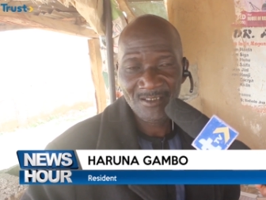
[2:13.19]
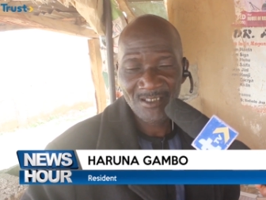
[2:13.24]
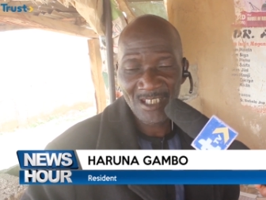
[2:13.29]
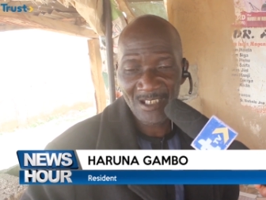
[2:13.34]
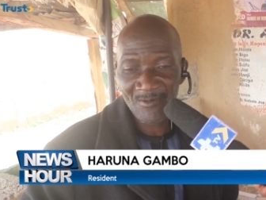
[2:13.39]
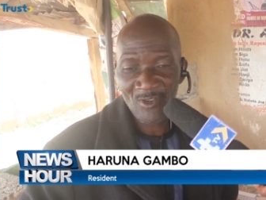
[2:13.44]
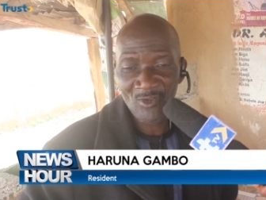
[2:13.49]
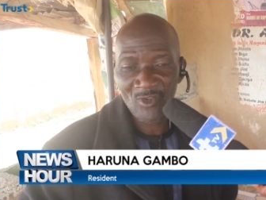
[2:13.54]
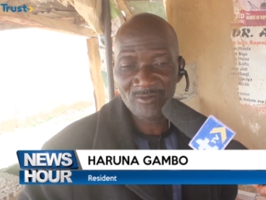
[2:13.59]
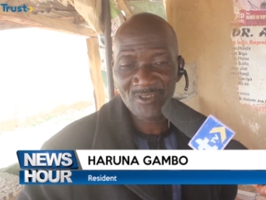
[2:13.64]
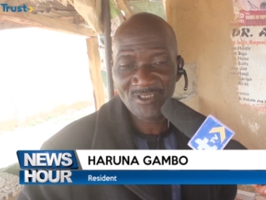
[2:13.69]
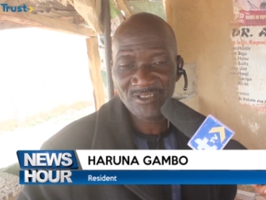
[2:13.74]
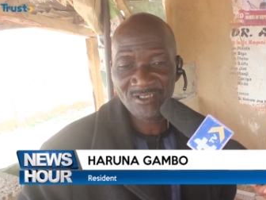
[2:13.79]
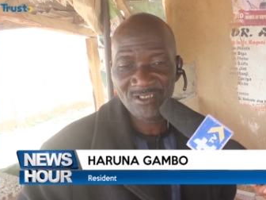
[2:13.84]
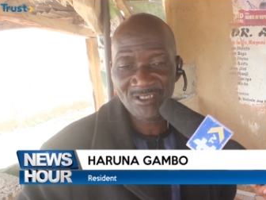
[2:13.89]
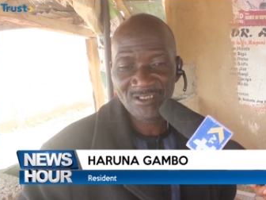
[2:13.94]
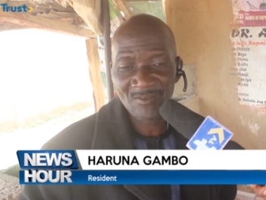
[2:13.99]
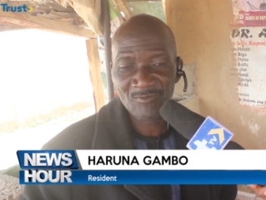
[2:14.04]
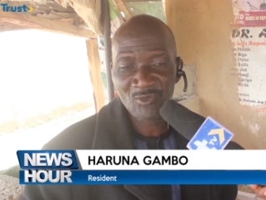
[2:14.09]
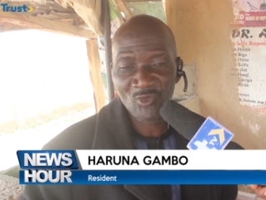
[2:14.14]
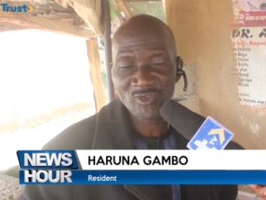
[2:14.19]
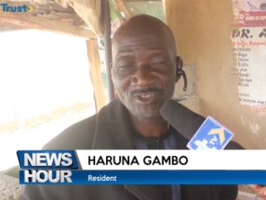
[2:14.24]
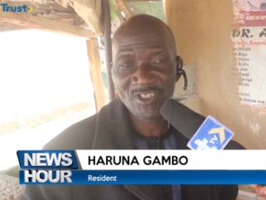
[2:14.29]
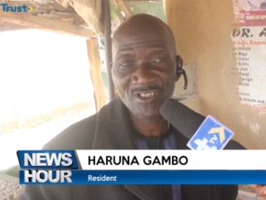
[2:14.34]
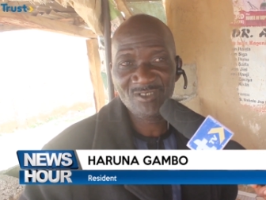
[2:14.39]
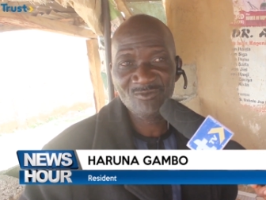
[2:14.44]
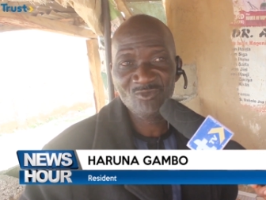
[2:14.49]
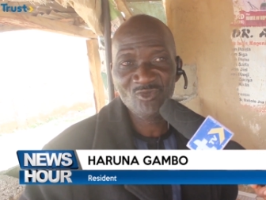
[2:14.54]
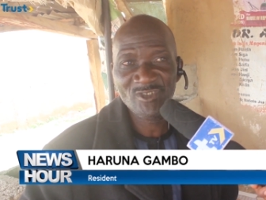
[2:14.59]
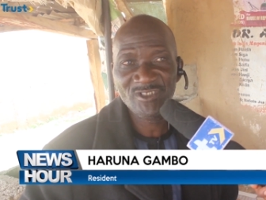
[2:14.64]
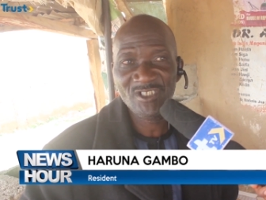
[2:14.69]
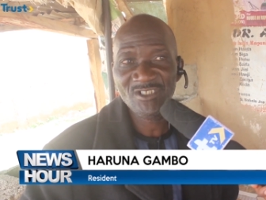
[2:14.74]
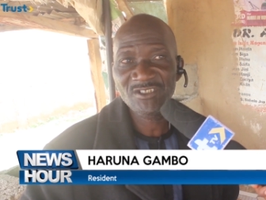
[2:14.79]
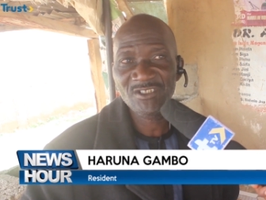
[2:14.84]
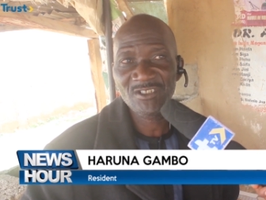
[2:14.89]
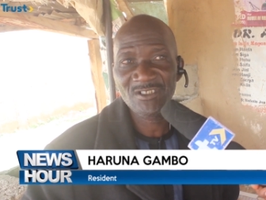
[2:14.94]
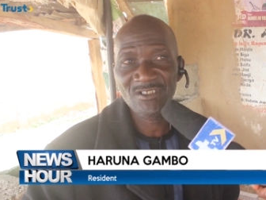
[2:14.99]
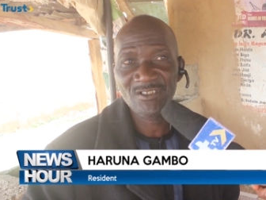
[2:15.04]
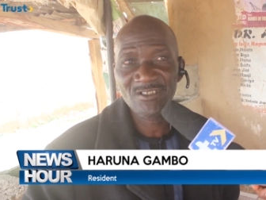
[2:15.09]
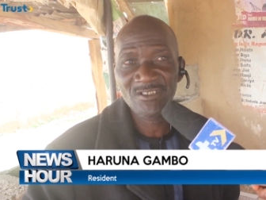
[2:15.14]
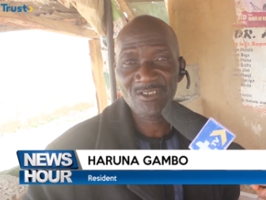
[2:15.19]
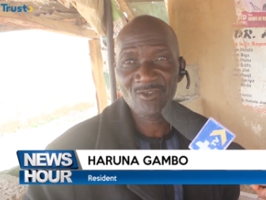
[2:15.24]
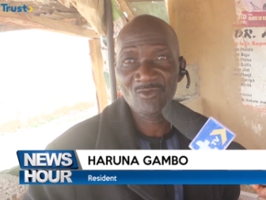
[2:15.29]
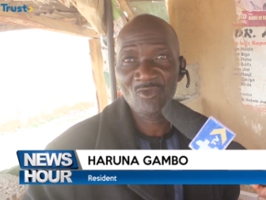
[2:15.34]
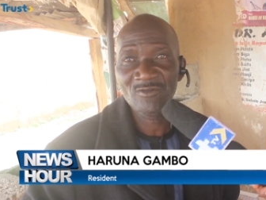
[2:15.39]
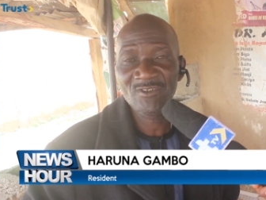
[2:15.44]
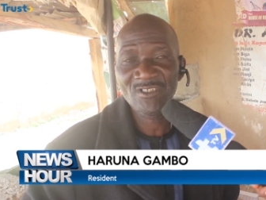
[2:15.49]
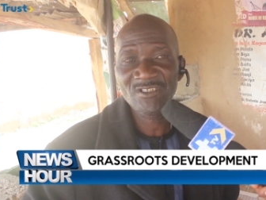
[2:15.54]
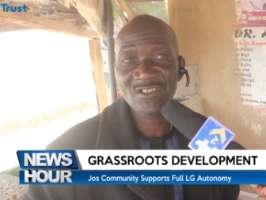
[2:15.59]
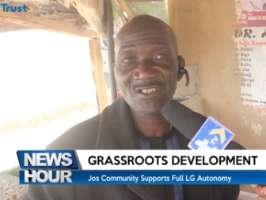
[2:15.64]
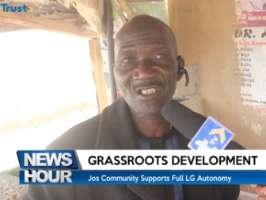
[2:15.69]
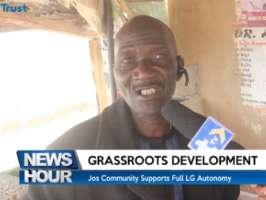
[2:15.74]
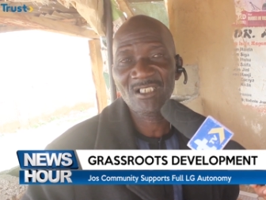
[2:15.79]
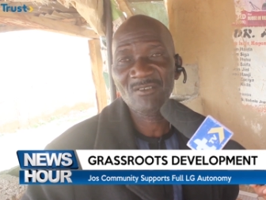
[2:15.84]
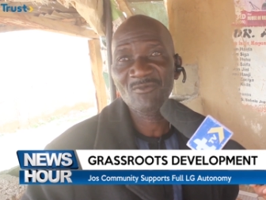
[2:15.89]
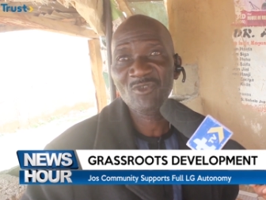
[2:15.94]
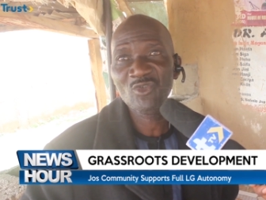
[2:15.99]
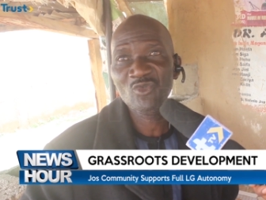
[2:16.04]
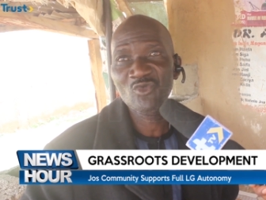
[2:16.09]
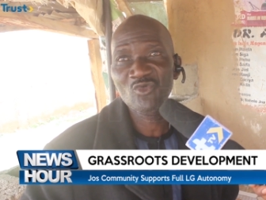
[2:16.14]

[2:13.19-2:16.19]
Schools and primary healthcare were well equipped